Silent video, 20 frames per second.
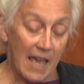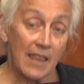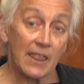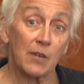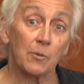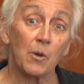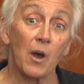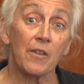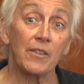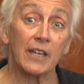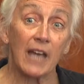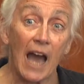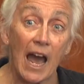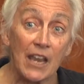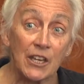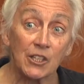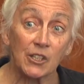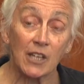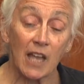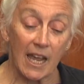that while the
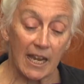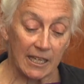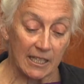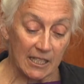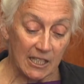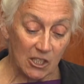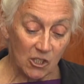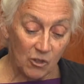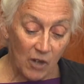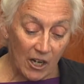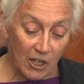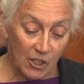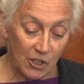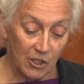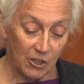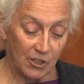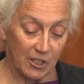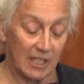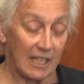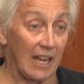underlying
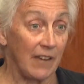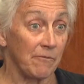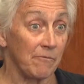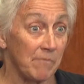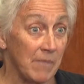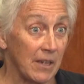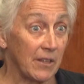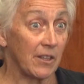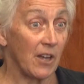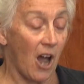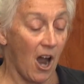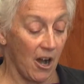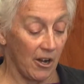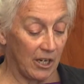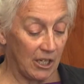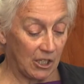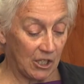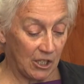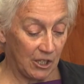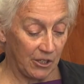structures of myth are
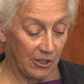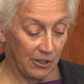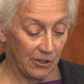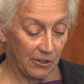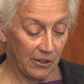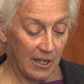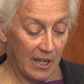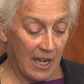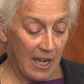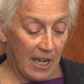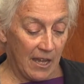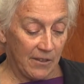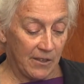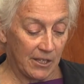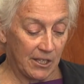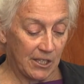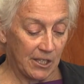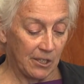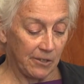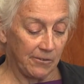eternal, the
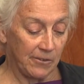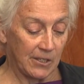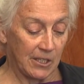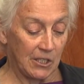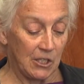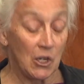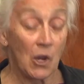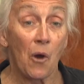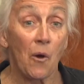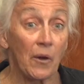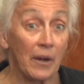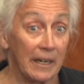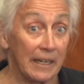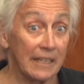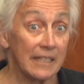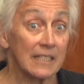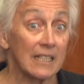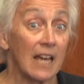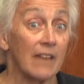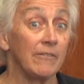surface
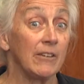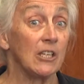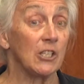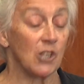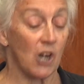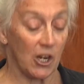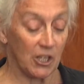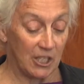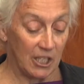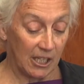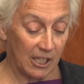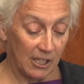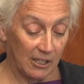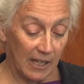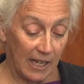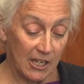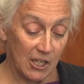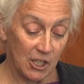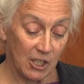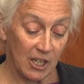noise of each
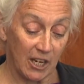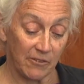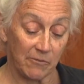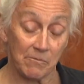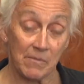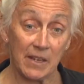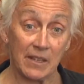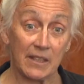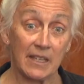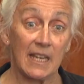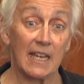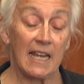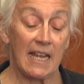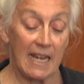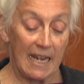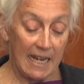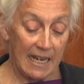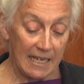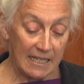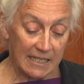articulation of myth
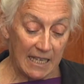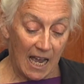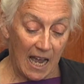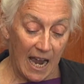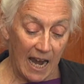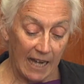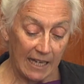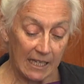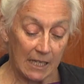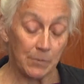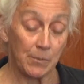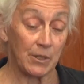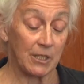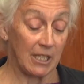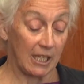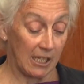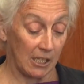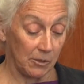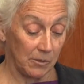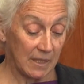is highly
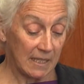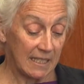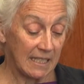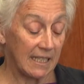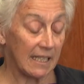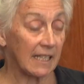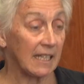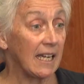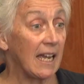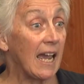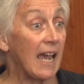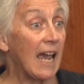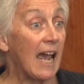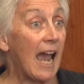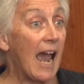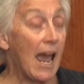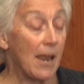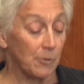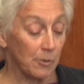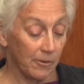particularistic
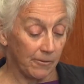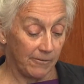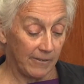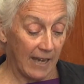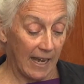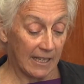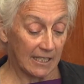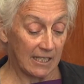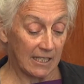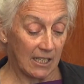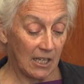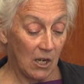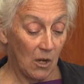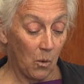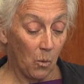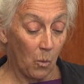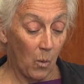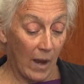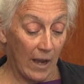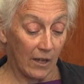and reflects
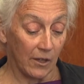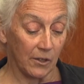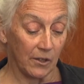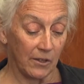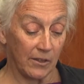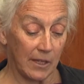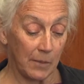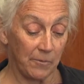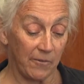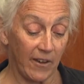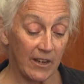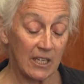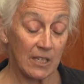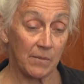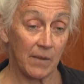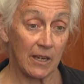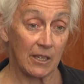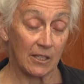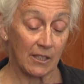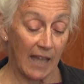well the
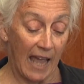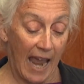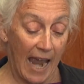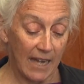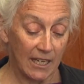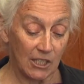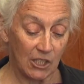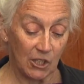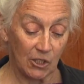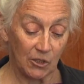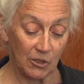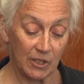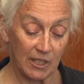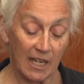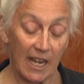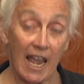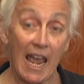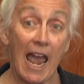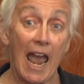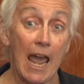fundamental attitudes
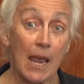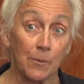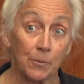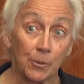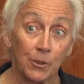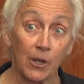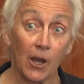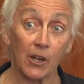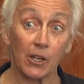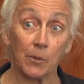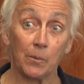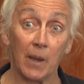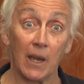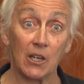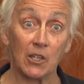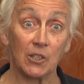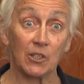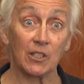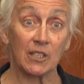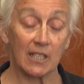and
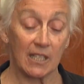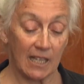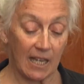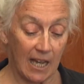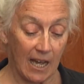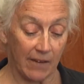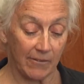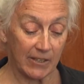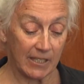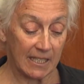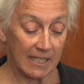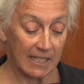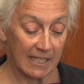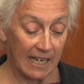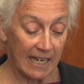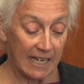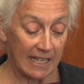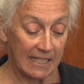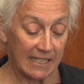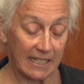preoccupations of a
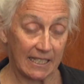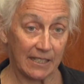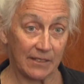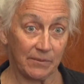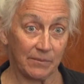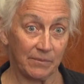society.